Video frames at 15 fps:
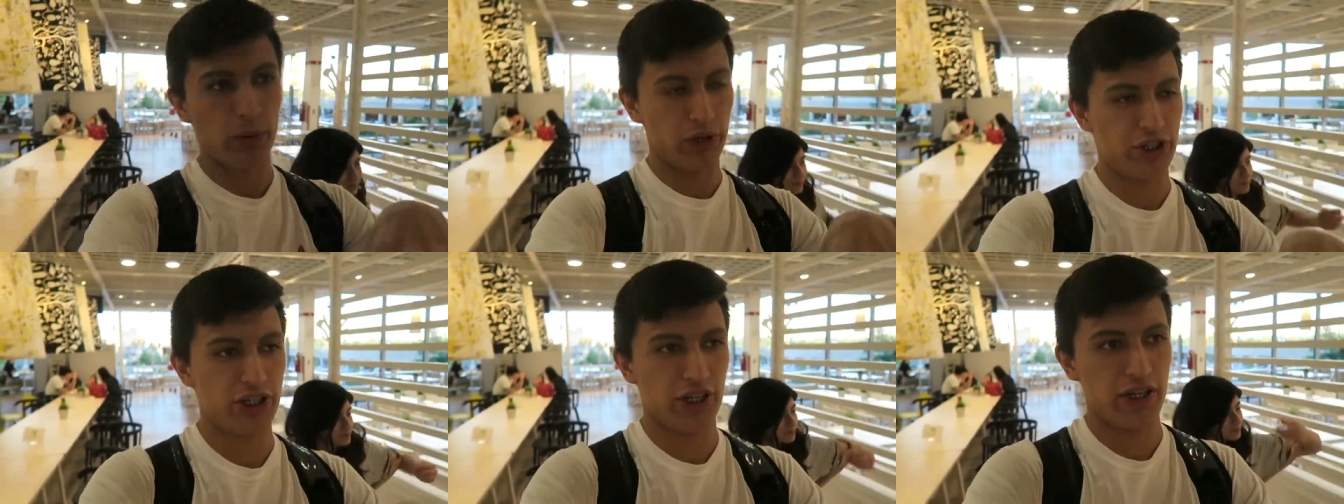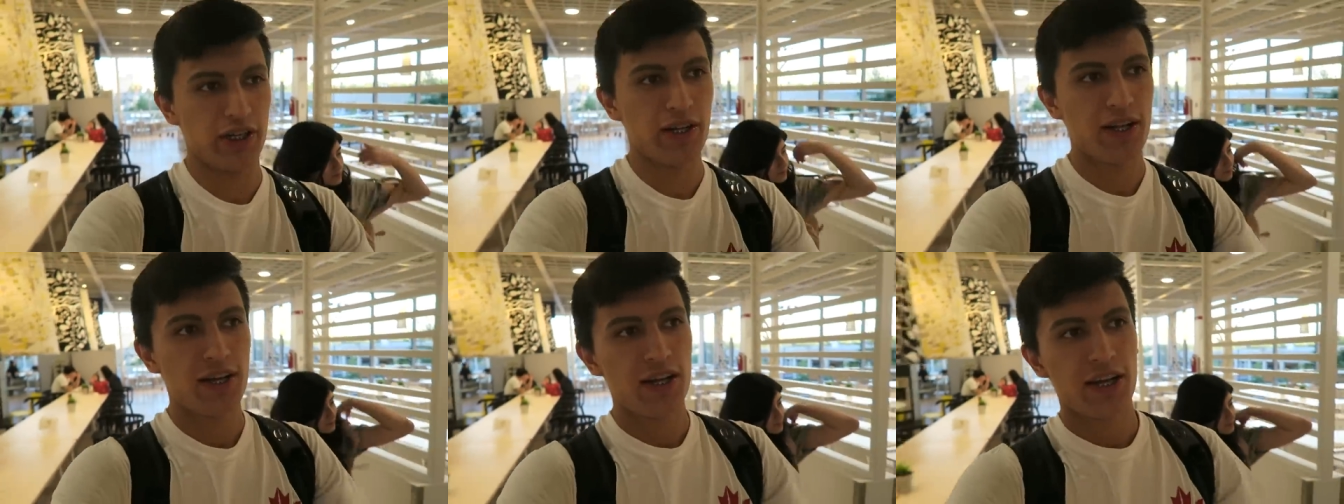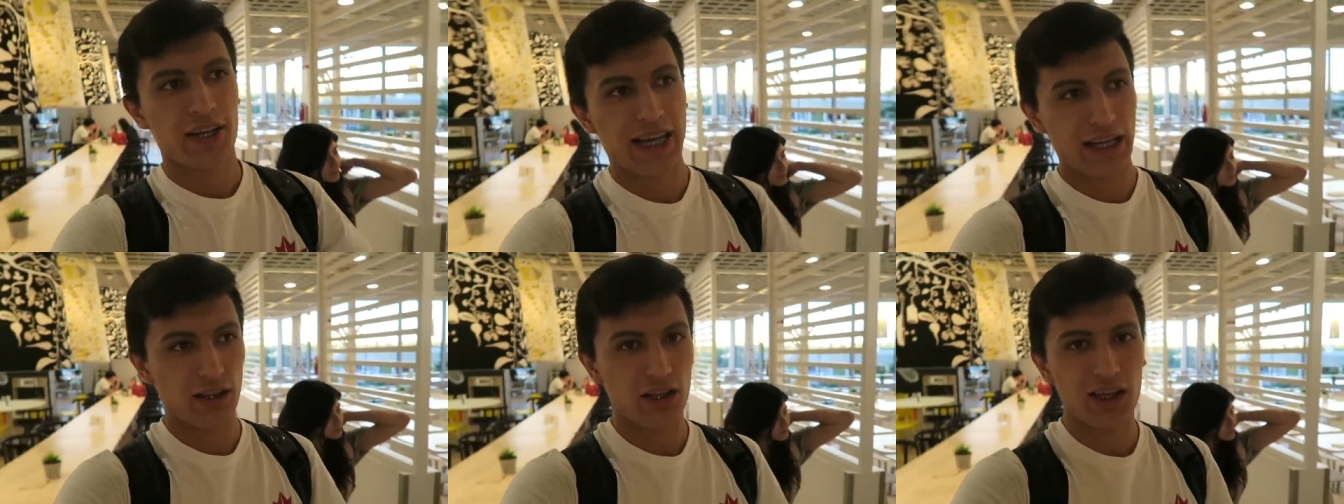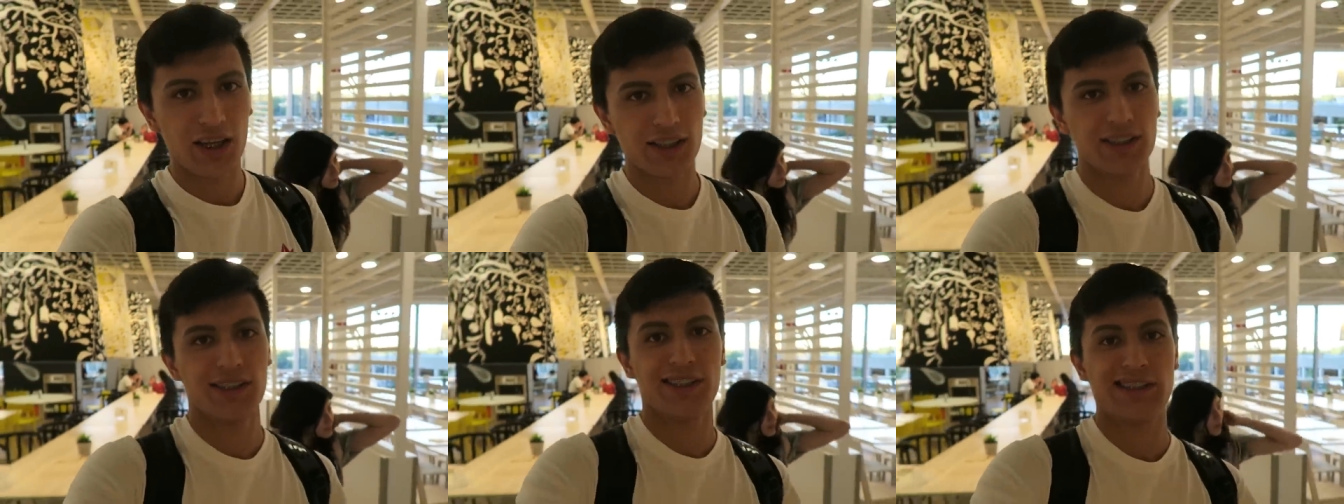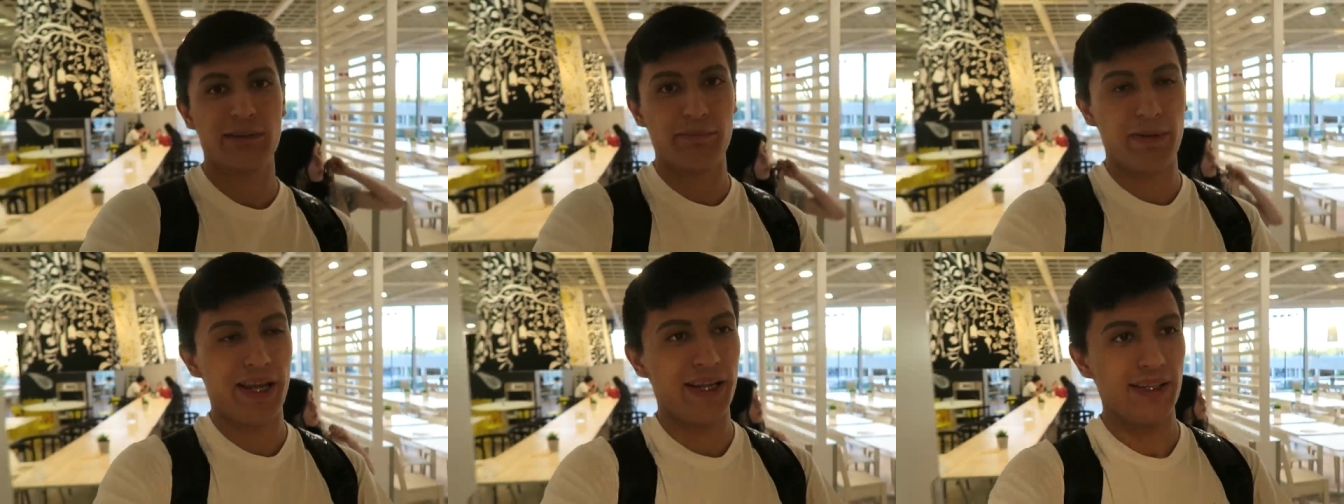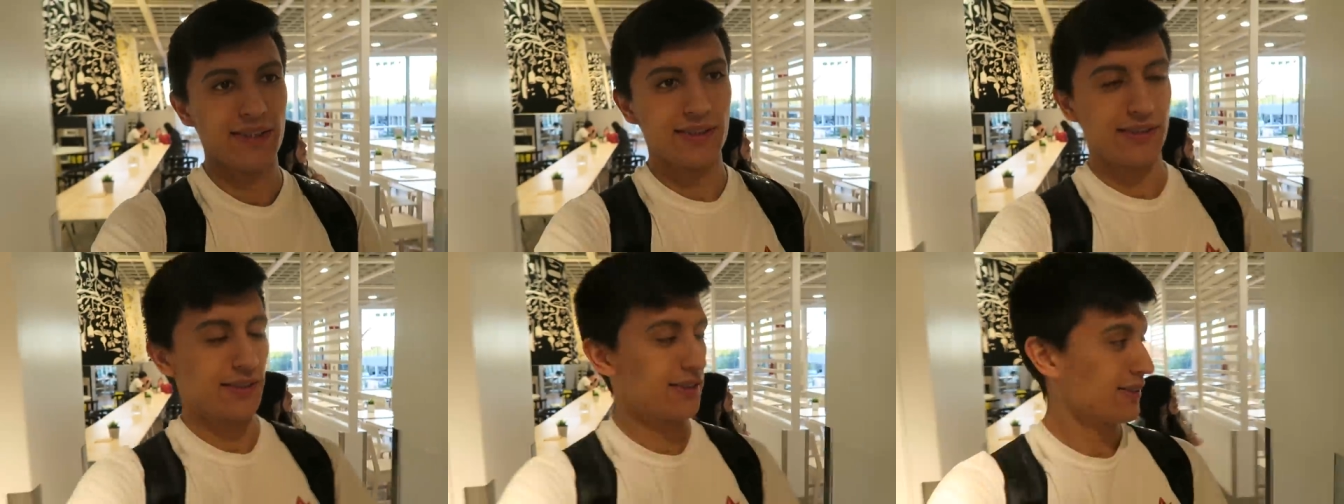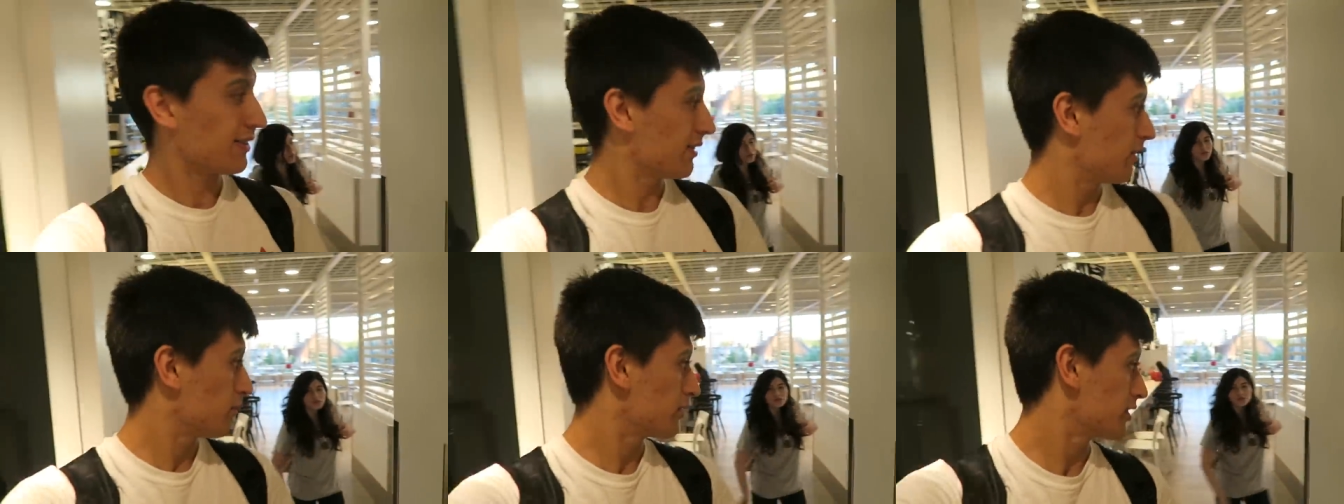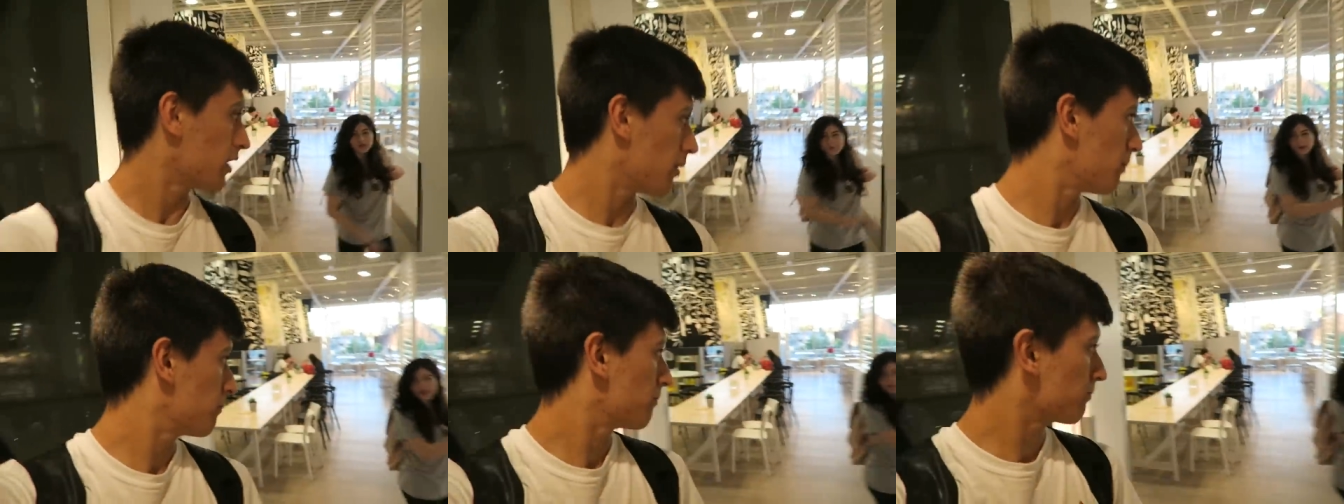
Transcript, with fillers: portion. Get lost in this maze. What's up?